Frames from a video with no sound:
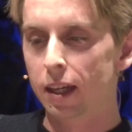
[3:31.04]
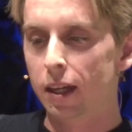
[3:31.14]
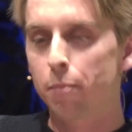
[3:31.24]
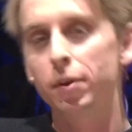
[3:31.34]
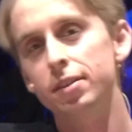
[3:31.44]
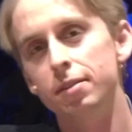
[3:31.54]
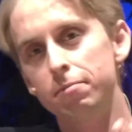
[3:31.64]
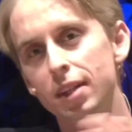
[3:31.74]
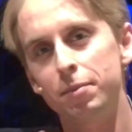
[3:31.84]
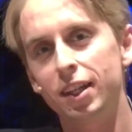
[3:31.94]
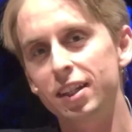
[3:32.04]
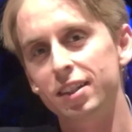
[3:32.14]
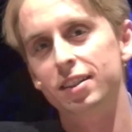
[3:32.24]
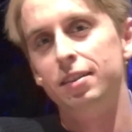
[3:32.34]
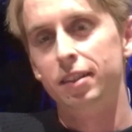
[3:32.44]
But let me get
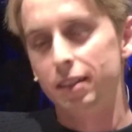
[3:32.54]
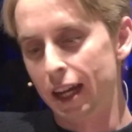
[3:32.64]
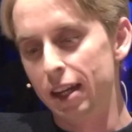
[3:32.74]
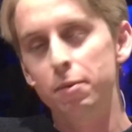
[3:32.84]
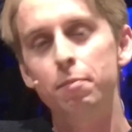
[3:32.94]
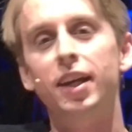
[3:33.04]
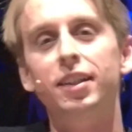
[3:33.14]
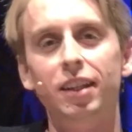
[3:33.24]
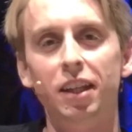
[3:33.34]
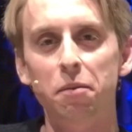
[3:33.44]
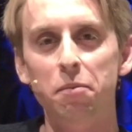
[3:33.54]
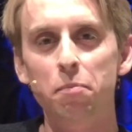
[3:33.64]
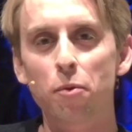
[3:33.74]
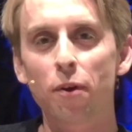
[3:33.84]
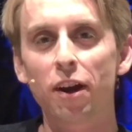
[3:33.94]
it. No, let me make it a little bit
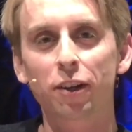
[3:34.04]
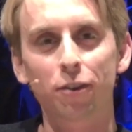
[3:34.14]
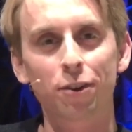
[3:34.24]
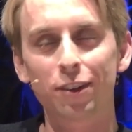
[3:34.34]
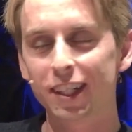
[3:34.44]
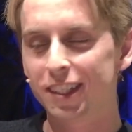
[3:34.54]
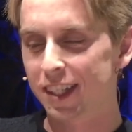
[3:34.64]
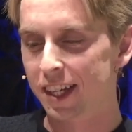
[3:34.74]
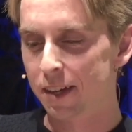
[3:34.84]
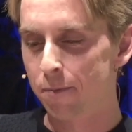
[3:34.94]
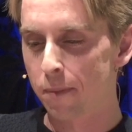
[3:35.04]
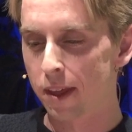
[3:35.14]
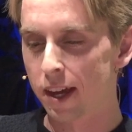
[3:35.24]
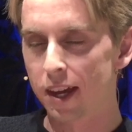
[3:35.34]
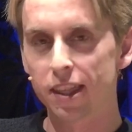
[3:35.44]
more uh, concrete uh,
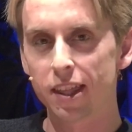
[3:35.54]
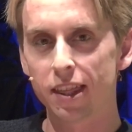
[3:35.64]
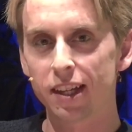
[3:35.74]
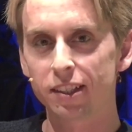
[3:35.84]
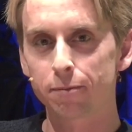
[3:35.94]
uh, than this.